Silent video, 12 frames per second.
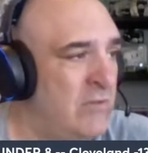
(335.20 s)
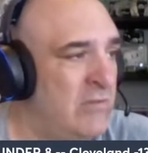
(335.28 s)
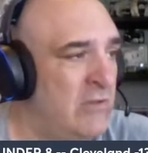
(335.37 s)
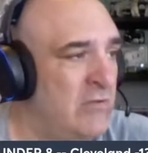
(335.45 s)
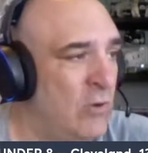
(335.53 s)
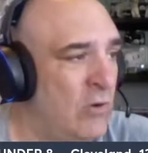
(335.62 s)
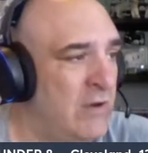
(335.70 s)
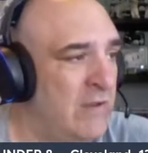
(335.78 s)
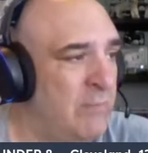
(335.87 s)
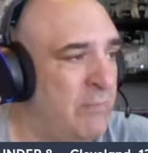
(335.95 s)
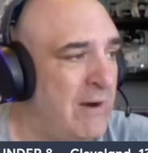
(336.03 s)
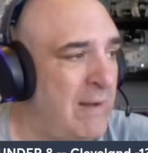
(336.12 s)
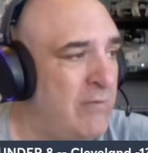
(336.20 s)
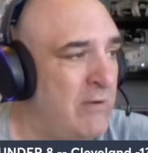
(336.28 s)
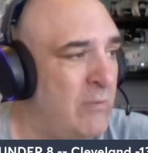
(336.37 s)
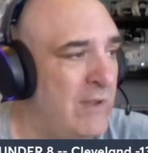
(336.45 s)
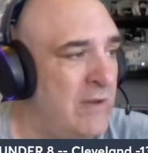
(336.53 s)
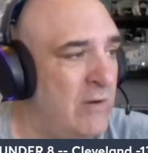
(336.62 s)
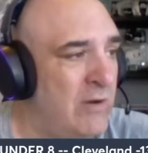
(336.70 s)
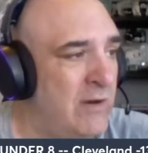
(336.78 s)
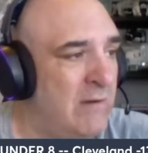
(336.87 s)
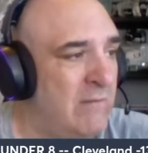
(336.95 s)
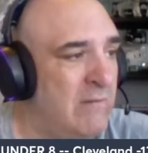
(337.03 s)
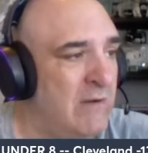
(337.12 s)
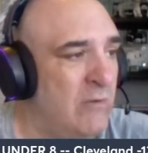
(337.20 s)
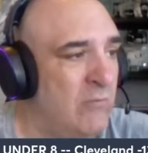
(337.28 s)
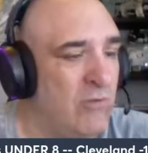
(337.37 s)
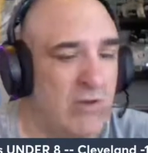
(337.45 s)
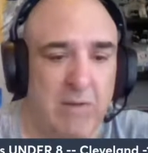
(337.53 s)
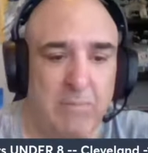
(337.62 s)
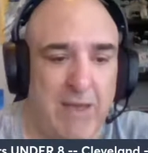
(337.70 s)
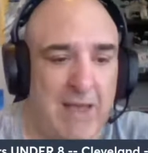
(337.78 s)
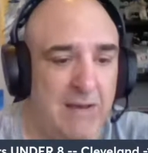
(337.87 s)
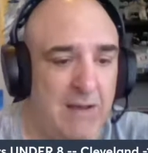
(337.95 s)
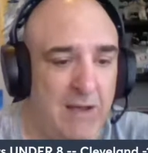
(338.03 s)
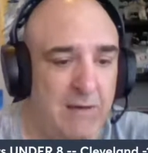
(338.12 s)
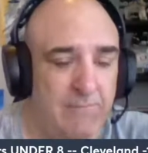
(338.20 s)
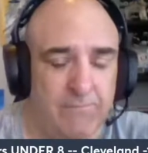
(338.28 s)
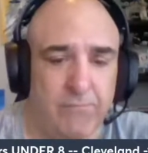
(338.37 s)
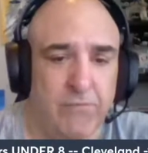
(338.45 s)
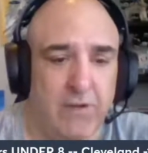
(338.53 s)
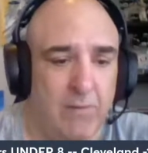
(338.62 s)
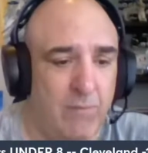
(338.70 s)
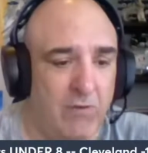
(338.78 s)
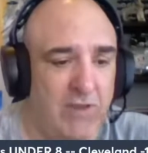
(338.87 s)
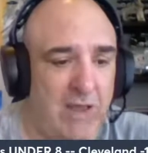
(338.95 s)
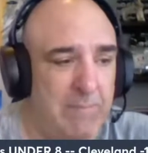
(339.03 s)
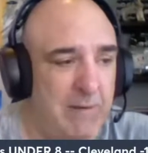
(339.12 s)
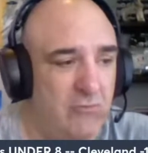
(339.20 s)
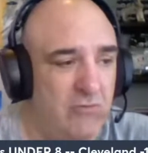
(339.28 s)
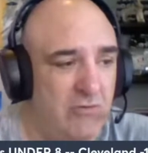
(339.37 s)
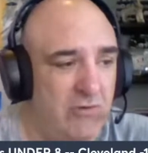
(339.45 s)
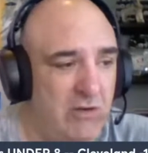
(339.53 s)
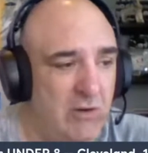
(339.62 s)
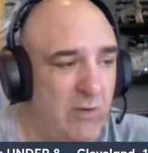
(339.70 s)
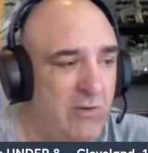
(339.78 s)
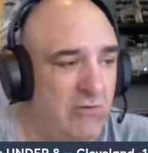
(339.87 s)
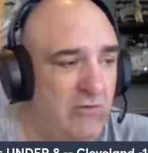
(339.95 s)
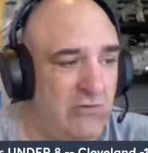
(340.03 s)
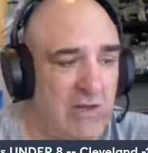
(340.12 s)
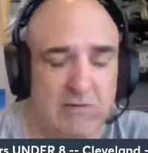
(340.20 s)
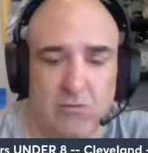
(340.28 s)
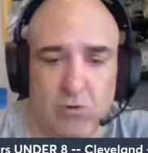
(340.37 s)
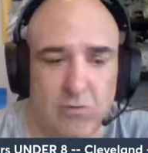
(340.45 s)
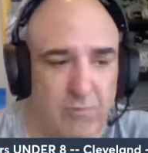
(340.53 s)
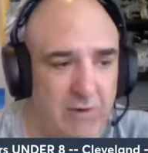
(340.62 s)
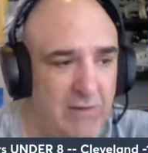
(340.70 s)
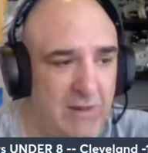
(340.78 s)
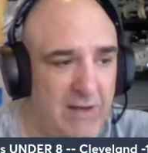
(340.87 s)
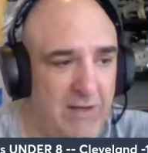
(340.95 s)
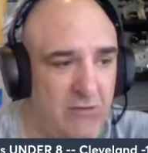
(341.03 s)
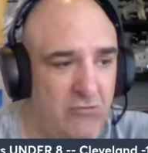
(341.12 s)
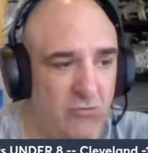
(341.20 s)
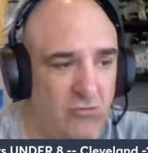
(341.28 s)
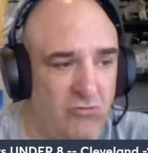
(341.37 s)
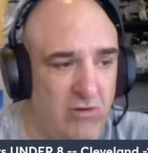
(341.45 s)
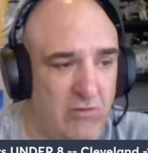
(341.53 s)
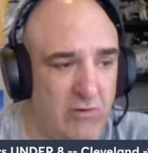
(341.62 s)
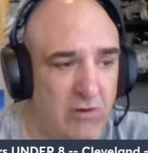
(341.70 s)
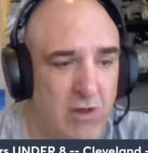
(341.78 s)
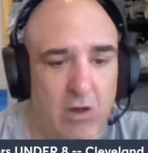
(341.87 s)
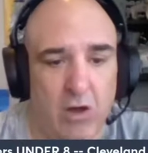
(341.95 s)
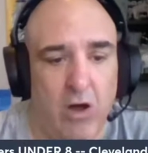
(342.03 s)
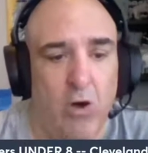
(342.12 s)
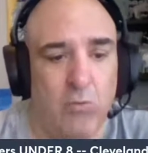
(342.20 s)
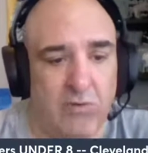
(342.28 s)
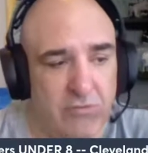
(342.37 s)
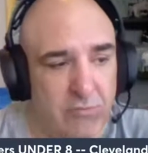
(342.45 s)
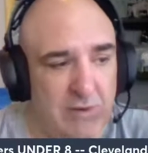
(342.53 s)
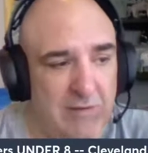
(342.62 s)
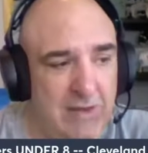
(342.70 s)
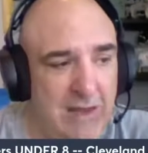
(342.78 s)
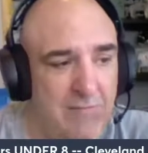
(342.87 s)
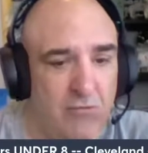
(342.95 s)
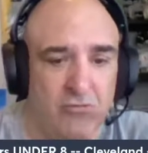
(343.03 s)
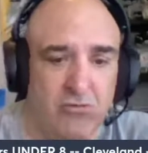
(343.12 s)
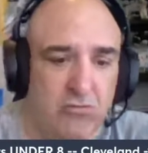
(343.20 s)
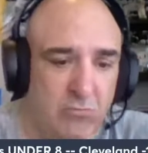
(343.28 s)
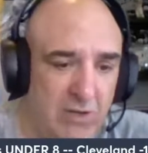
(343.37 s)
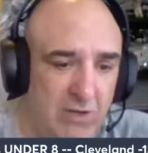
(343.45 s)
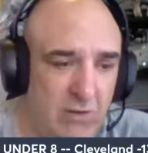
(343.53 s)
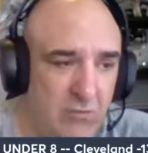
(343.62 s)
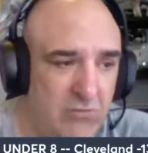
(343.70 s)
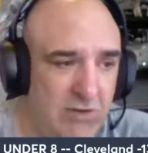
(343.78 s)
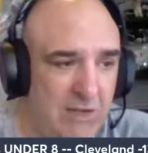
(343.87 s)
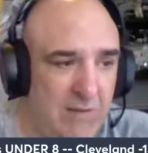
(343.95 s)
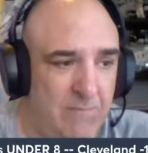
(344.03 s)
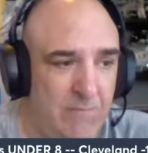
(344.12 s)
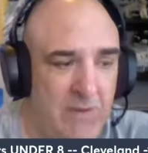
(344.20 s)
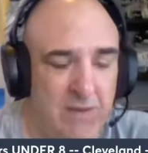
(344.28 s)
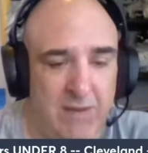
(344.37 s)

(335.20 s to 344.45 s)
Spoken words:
The dog is probably the way to go here. Looking back on a Monday, I probably should have said, you know what, let's just take the dog money line here, Georgia Southern. 0-3 team versus a 3-0 team.